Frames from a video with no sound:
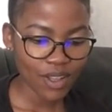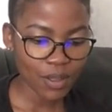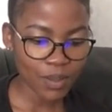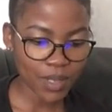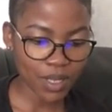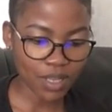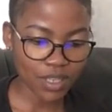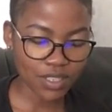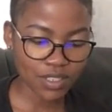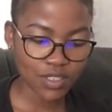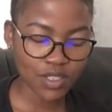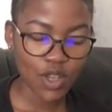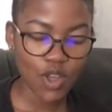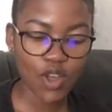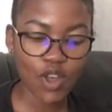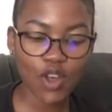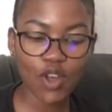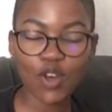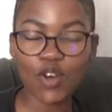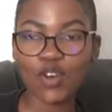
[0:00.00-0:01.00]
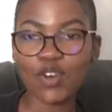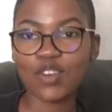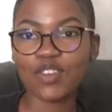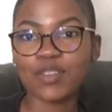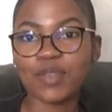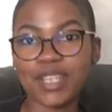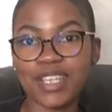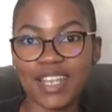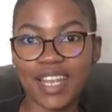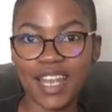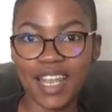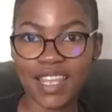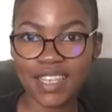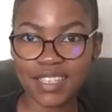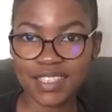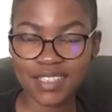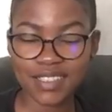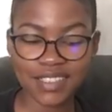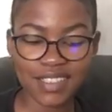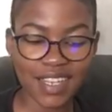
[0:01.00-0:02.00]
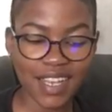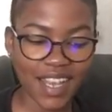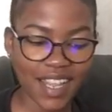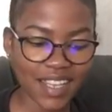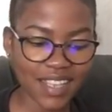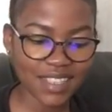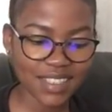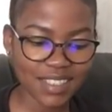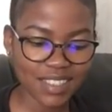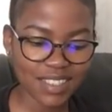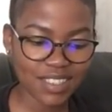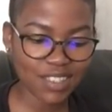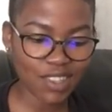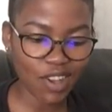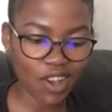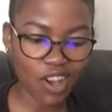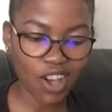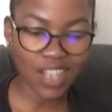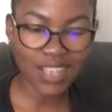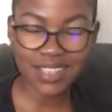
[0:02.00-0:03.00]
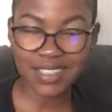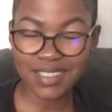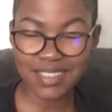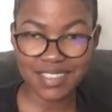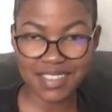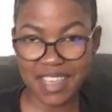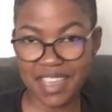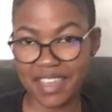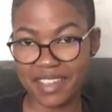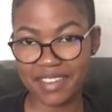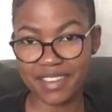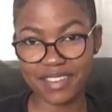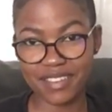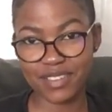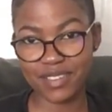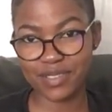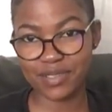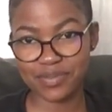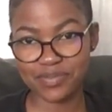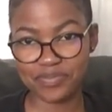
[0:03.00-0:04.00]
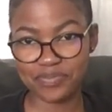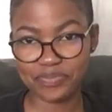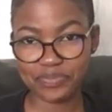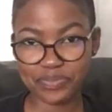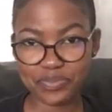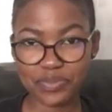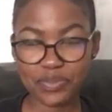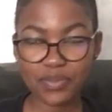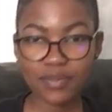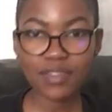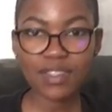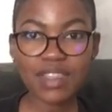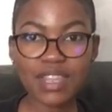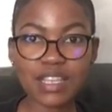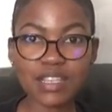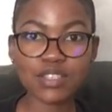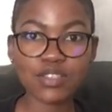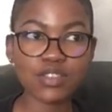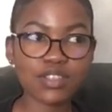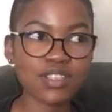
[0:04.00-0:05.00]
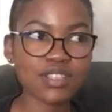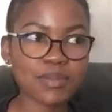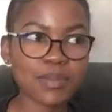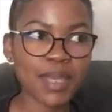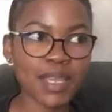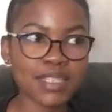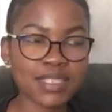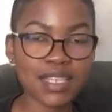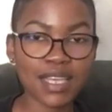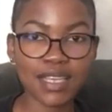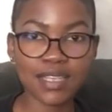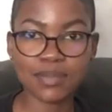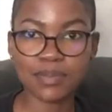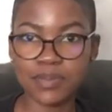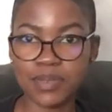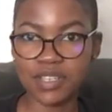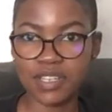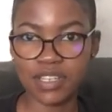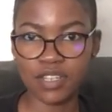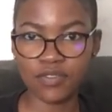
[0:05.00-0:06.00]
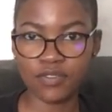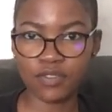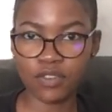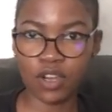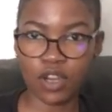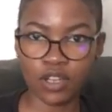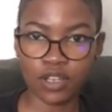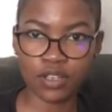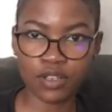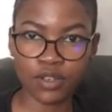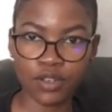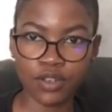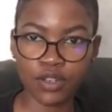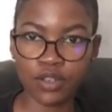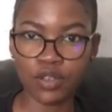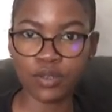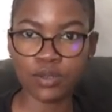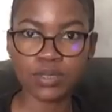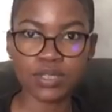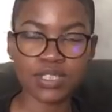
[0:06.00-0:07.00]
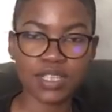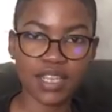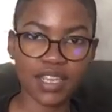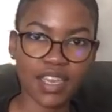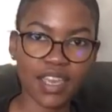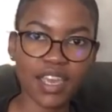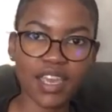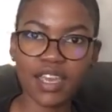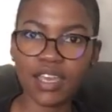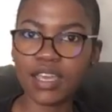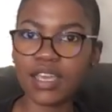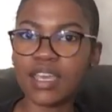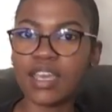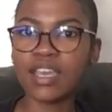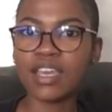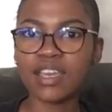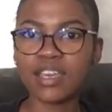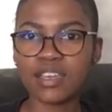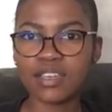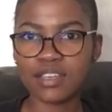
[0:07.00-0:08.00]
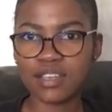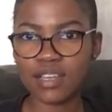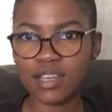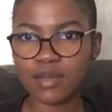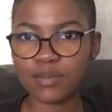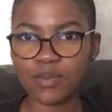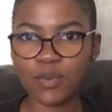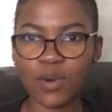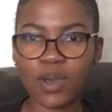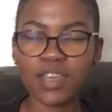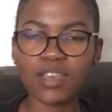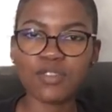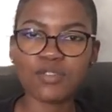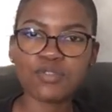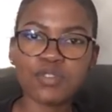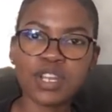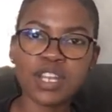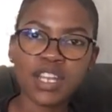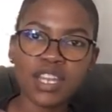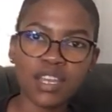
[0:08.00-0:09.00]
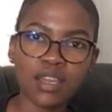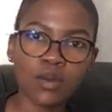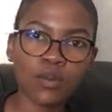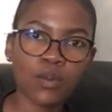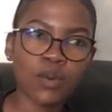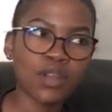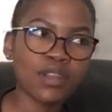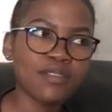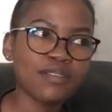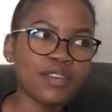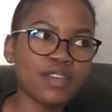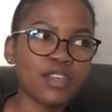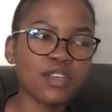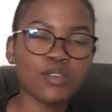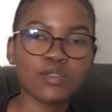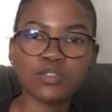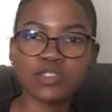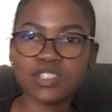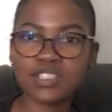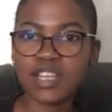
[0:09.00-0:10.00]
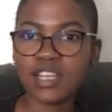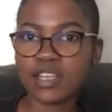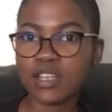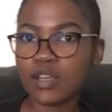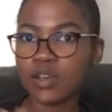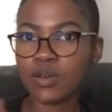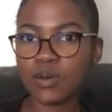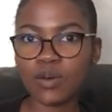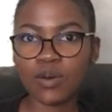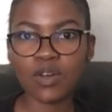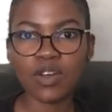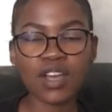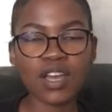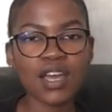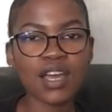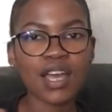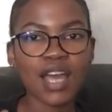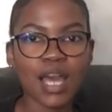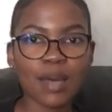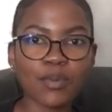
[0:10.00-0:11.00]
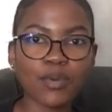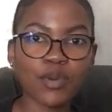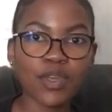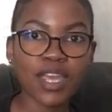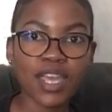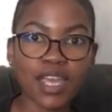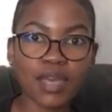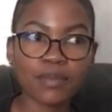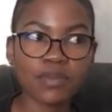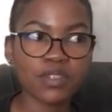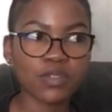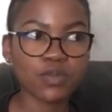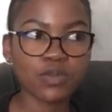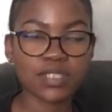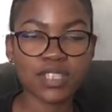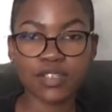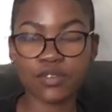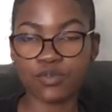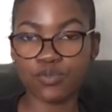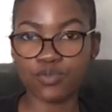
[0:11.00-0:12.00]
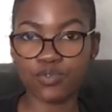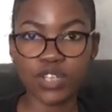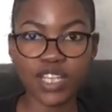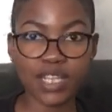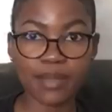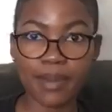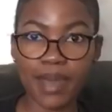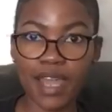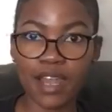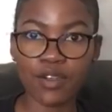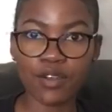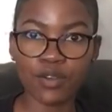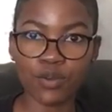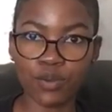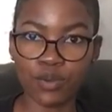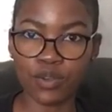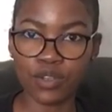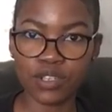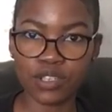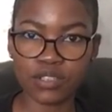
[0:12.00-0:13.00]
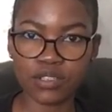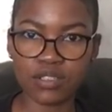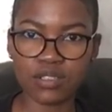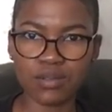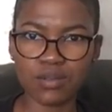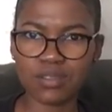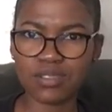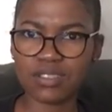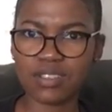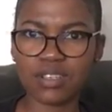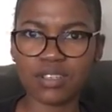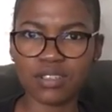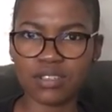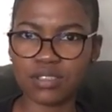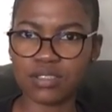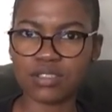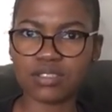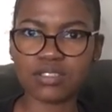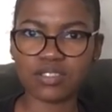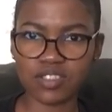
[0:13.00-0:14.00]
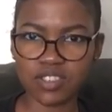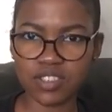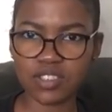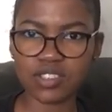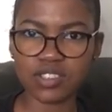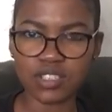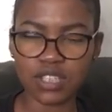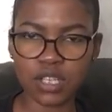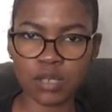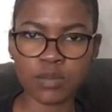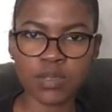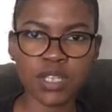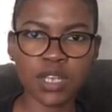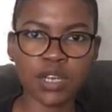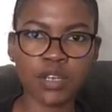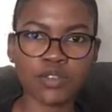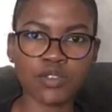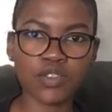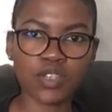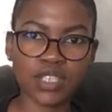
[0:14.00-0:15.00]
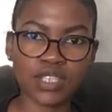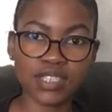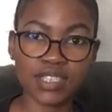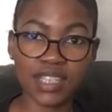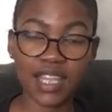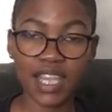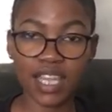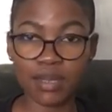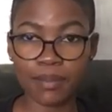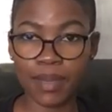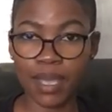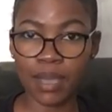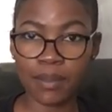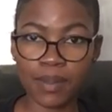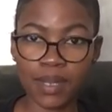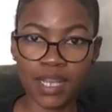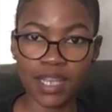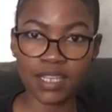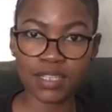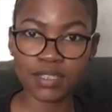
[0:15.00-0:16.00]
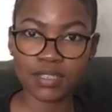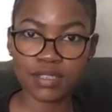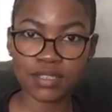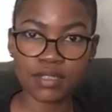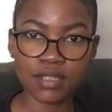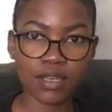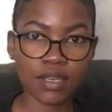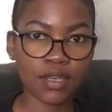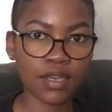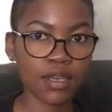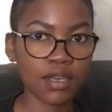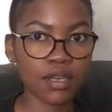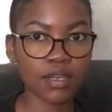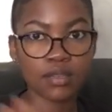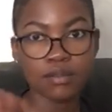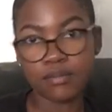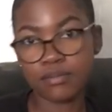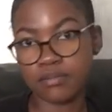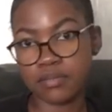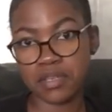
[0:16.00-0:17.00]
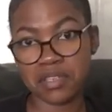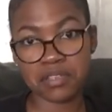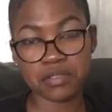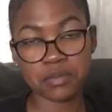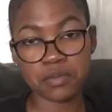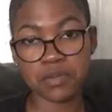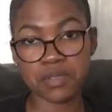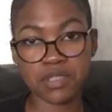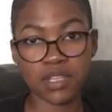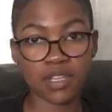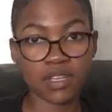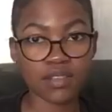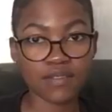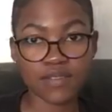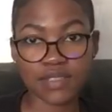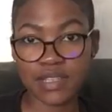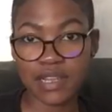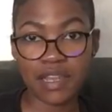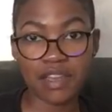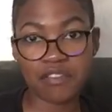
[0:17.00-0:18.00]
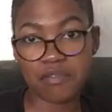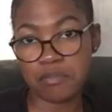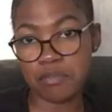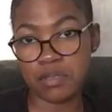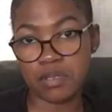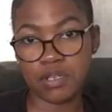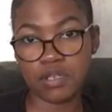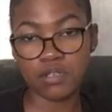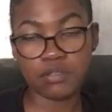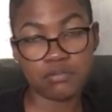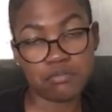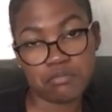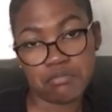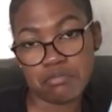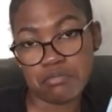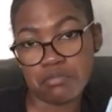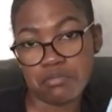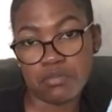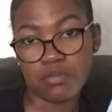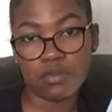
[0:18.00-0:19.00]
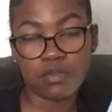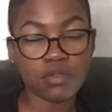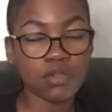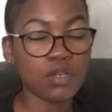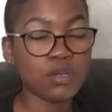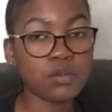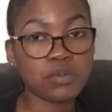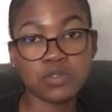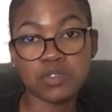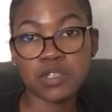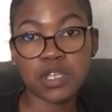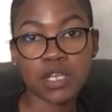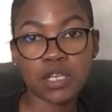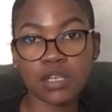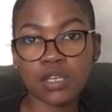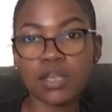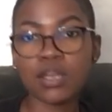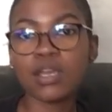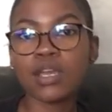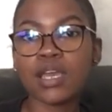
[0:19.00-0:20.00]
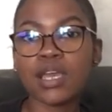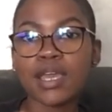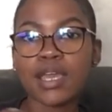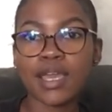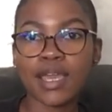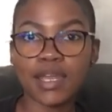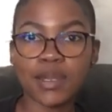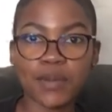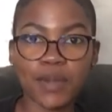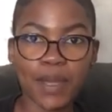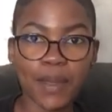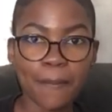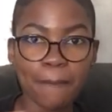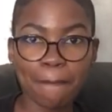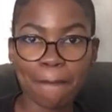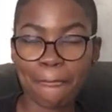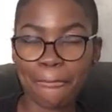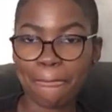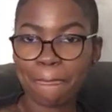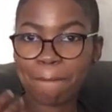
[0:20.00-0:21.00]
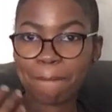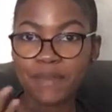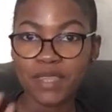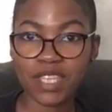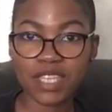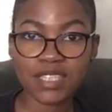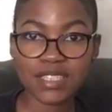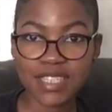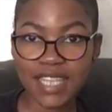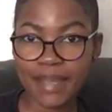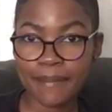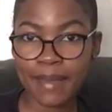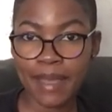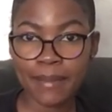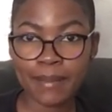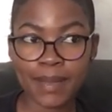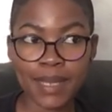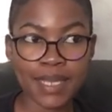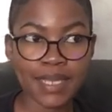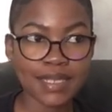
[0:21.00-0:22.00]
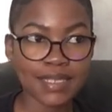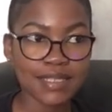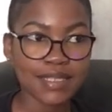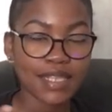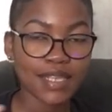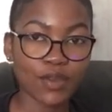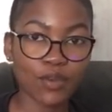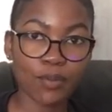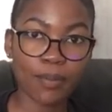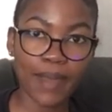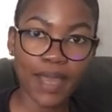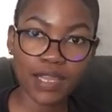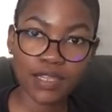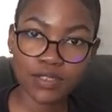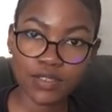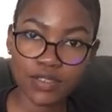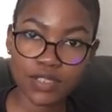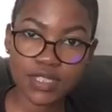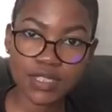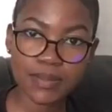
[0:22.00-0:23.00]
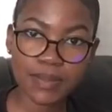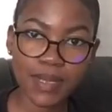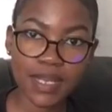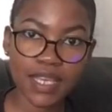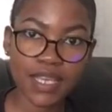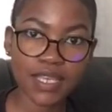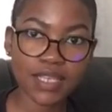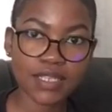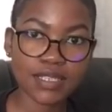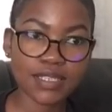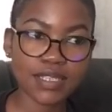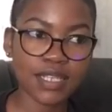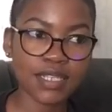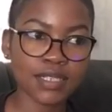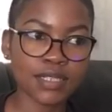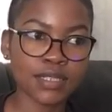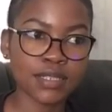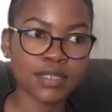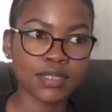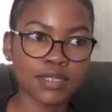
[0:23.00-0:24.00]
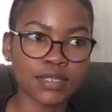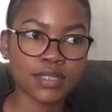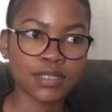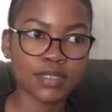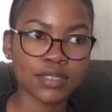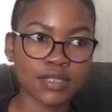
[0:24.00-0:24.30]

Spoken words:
Oh my gosh, oh, Glenn Hollinshead. And so this man takes pity on her, you know, he's like, hey, why are you running, whatever, you know. She's like, no, I'm okay. But she was like really paranoid, and so he's like, chill, calm down, you can stay at my place. Biggest mistake of his life, I'm just saying. Anyway, you can stay at my place. They go back to his place, and